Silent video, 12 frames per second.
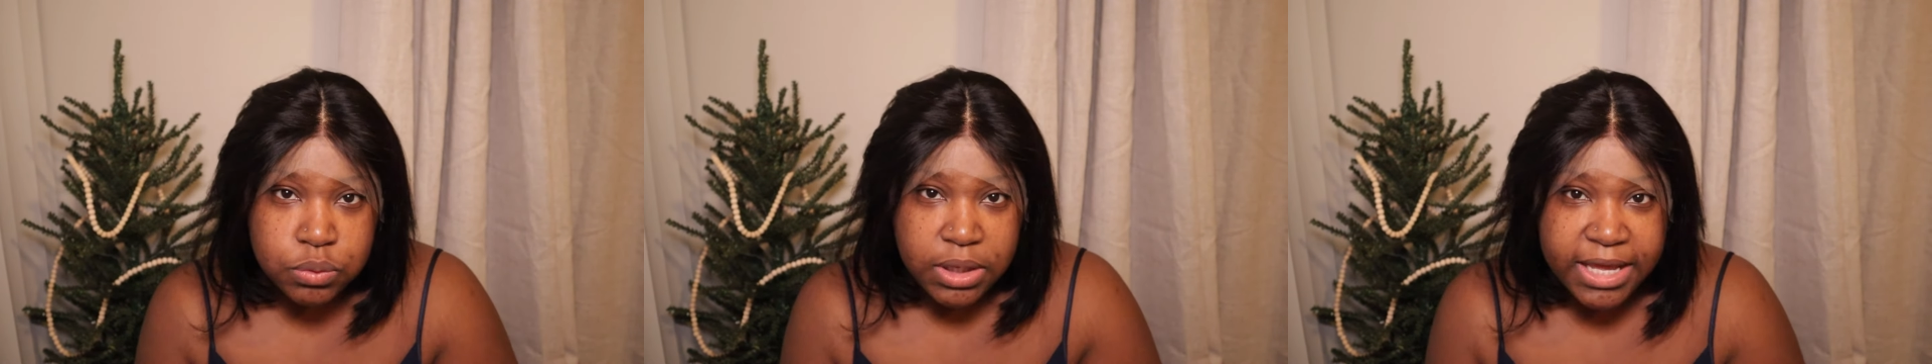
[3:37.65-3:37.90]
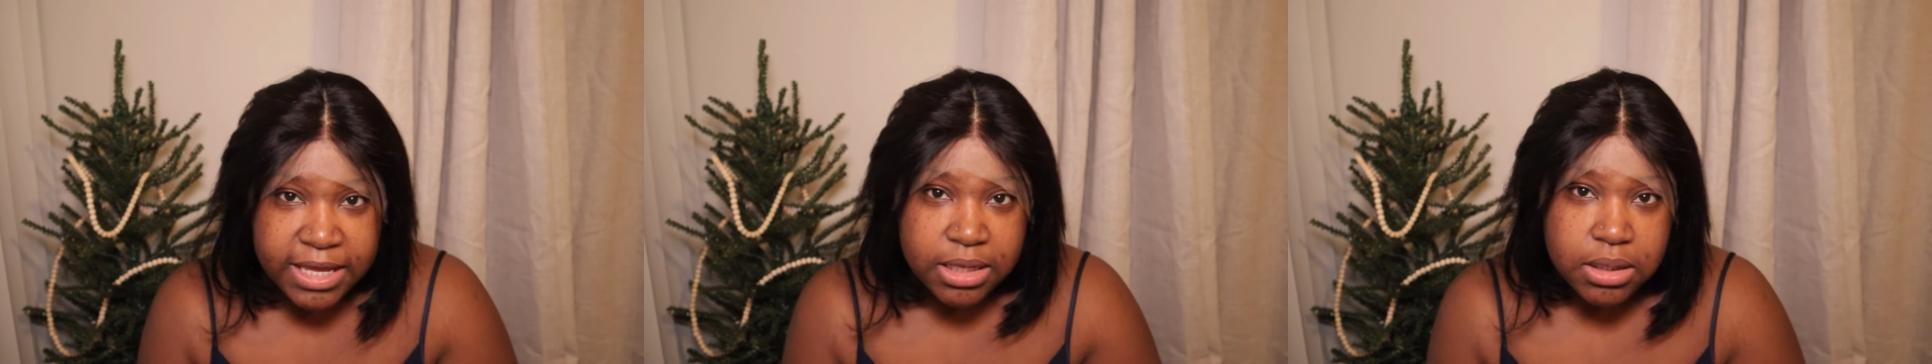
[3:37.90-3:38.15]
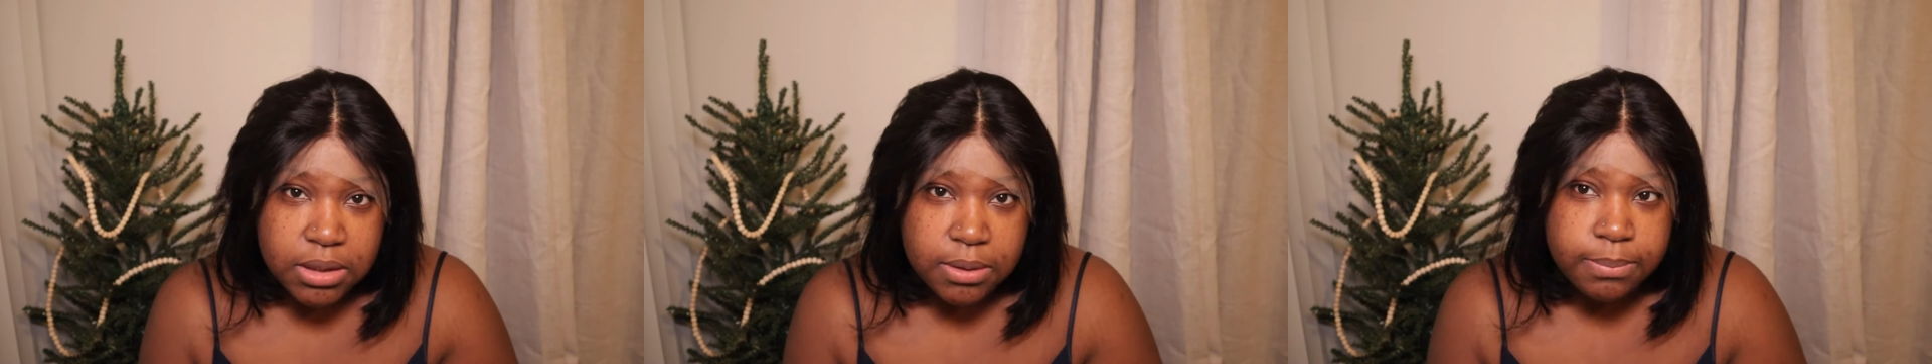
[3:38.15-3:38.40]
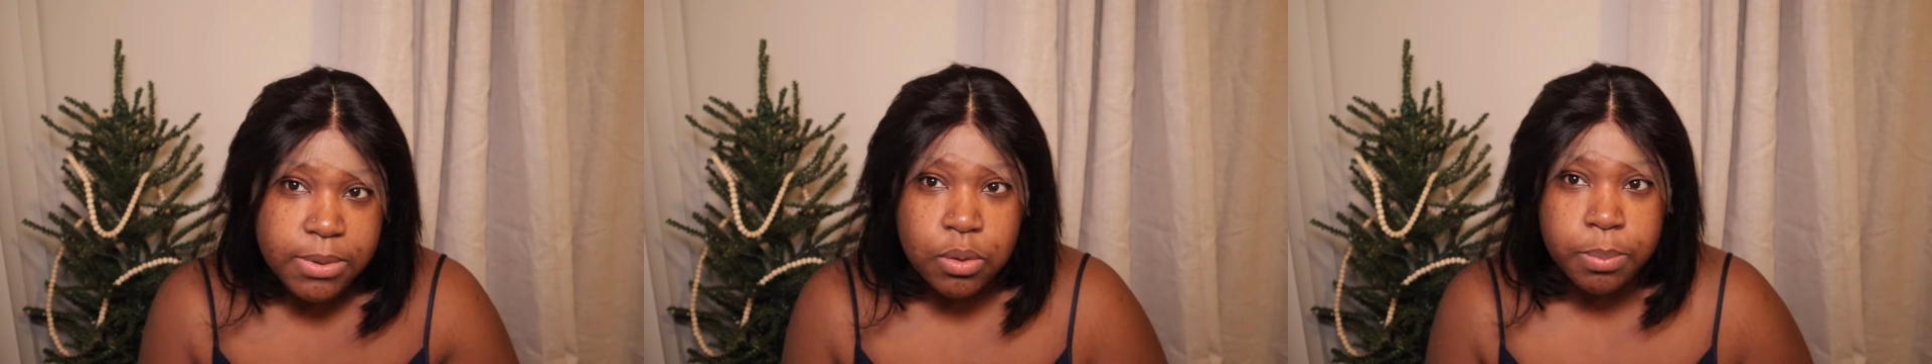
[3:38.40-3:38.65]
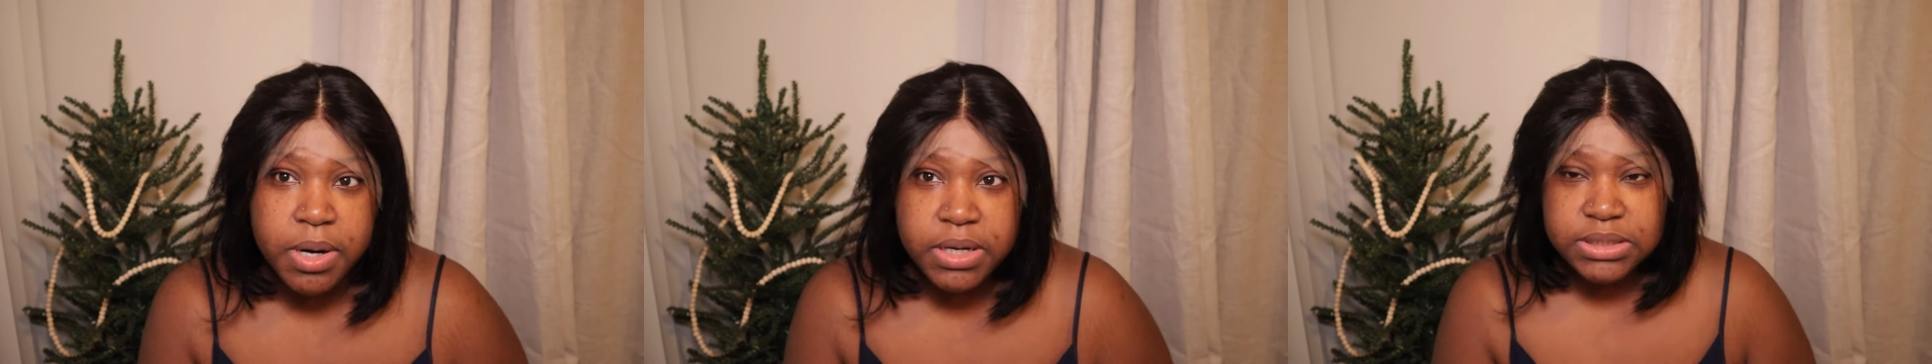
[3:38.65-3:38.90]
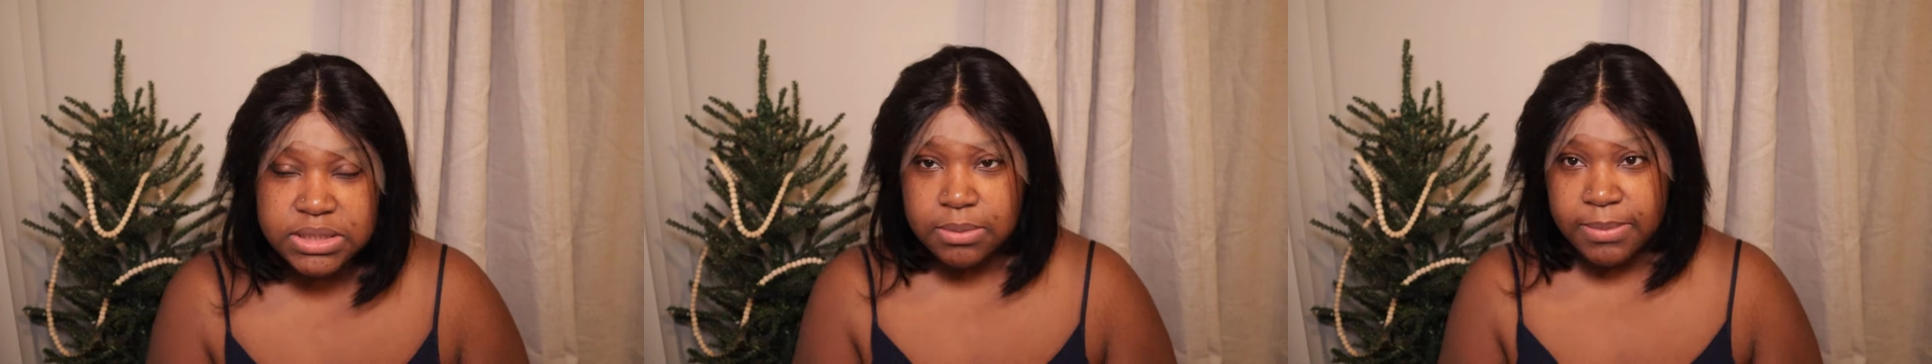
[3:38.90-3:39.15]
like middle
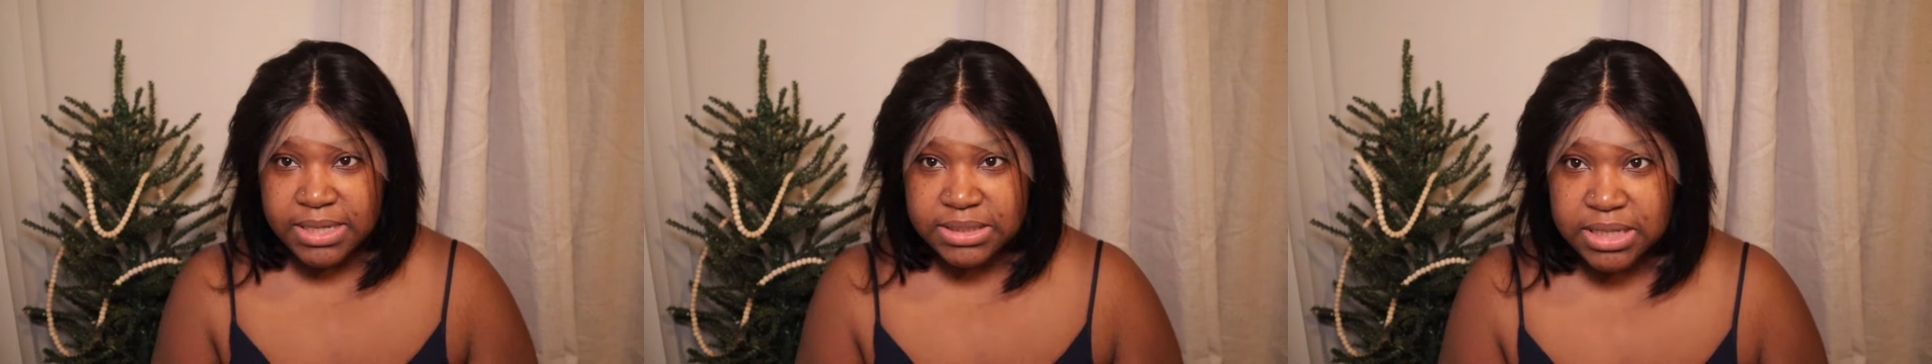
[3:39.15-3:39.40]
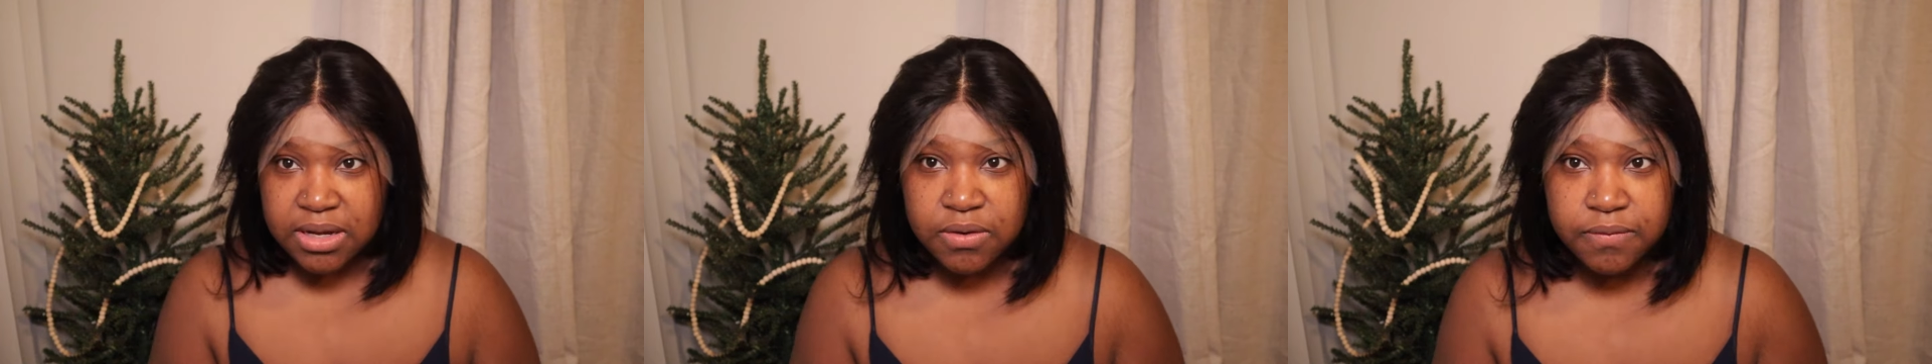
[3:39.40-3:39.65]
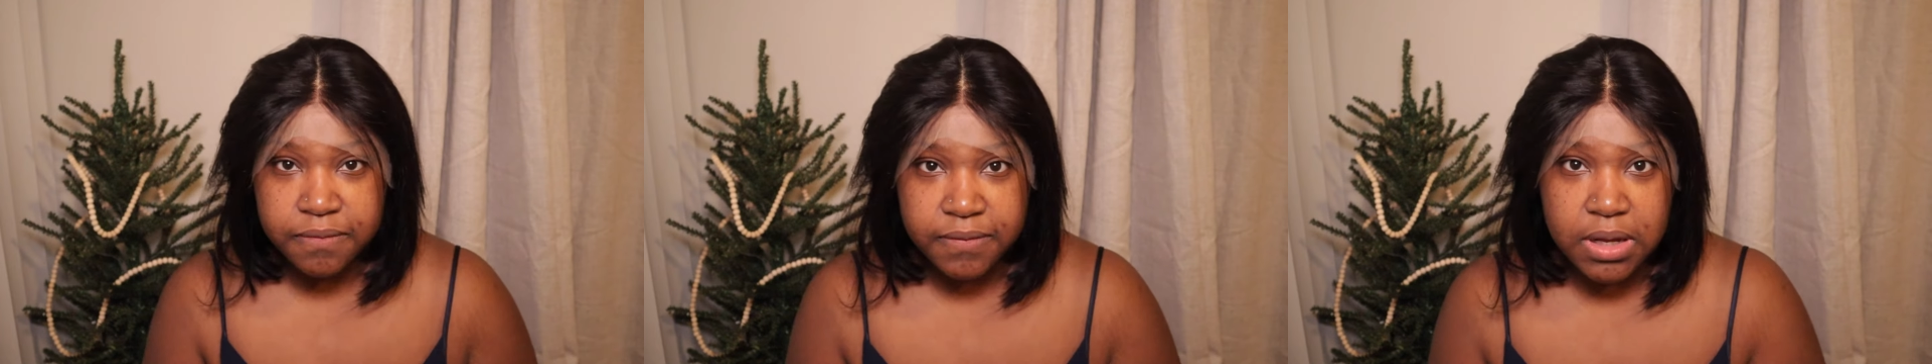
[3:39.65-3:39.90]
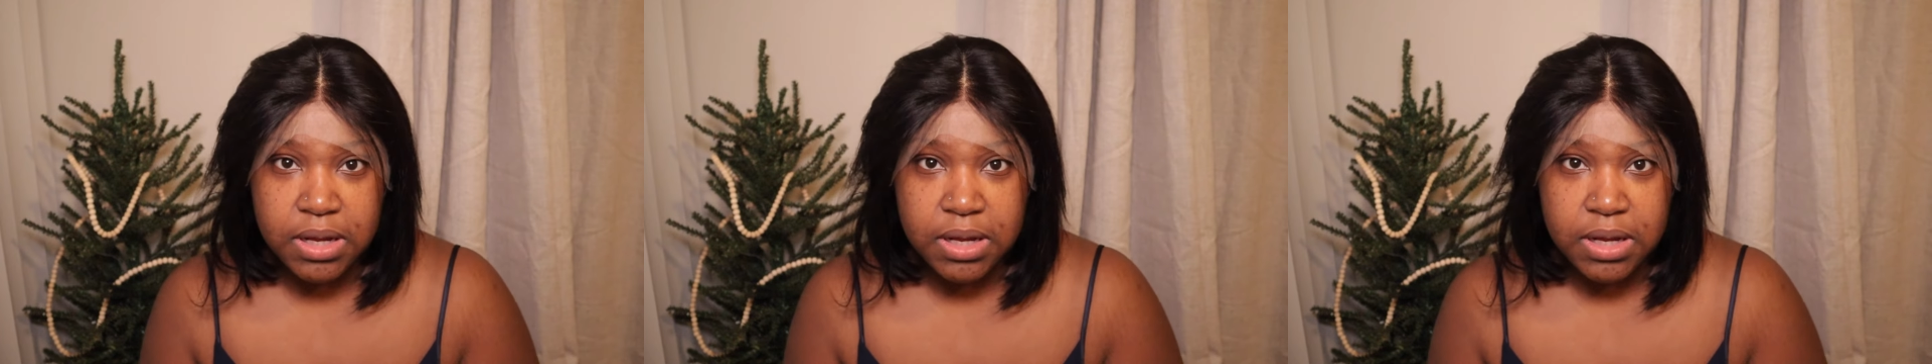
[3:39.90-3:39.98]
parts on myself.